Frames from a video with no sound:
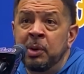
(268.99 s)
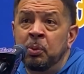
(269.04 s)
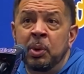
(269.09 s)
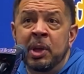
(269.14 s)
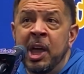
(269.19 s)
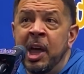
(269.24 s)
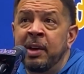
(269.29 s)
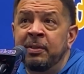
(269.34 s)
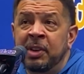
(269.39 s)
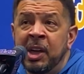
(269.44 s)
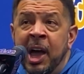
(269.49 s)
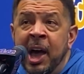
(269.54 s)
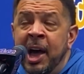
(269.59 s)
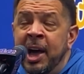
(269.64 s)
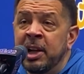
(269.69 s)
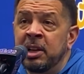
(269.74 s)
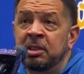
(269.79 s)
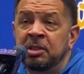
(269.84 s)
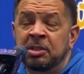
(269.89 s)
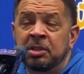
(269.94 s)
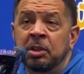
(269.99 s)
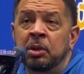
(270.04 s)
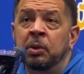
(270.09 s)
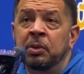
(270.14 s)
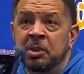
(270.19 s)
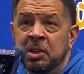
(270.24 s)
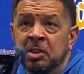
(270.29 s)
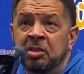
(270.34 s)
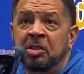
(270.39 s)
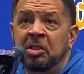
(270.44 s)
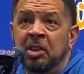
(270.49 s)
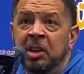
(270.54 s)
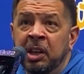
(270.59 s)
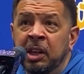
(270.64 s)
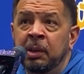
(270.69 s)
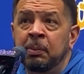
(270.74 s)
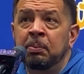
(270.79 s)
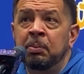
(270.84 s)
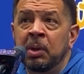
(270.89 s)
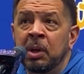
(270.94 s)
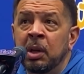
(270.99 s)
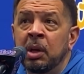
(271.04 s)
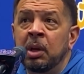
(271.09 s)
We have guys on this team